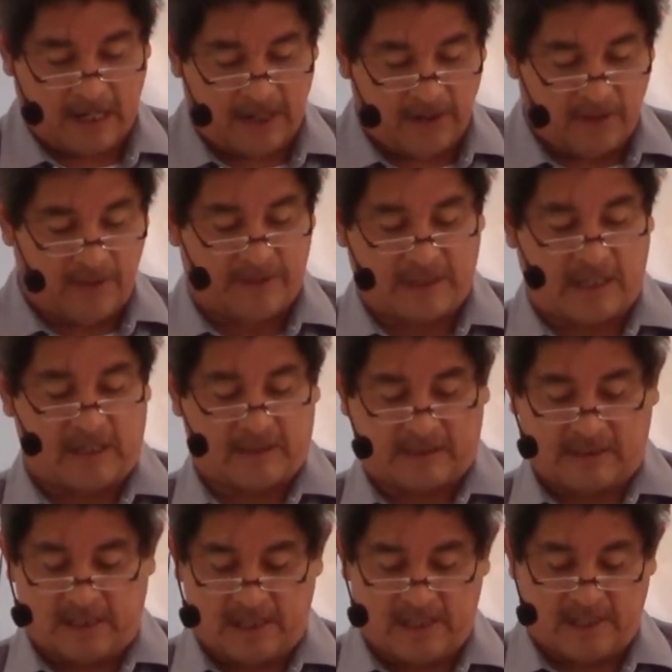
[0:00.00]
Another
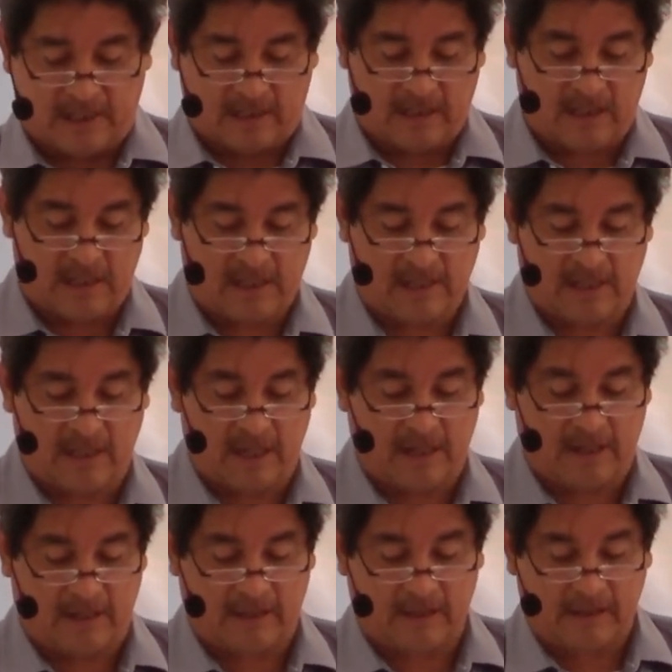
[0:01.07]
characteristic is
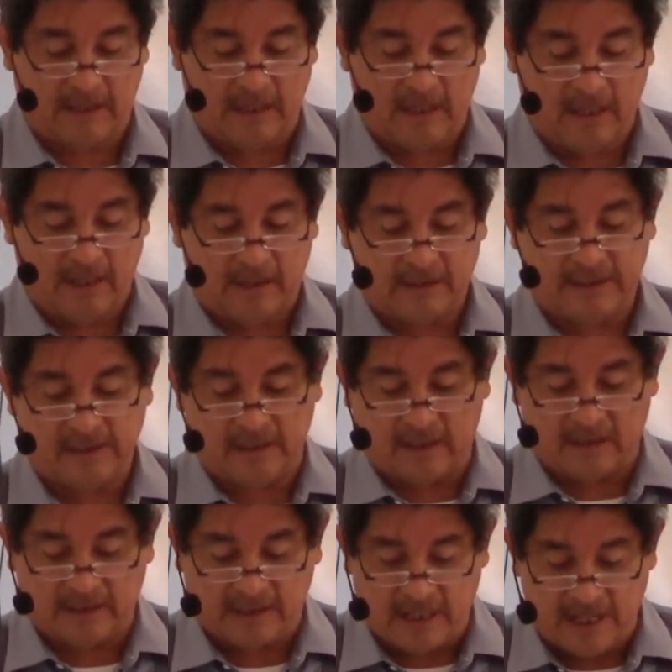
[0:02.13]
a
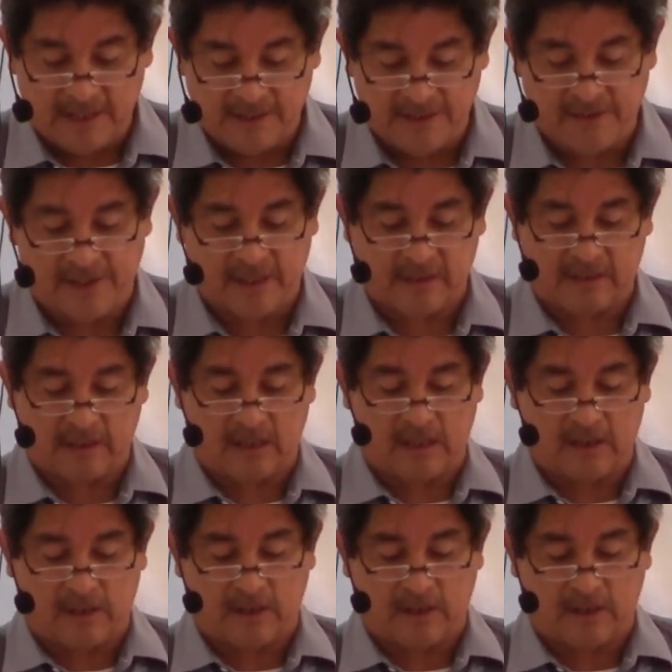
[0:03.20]
direct,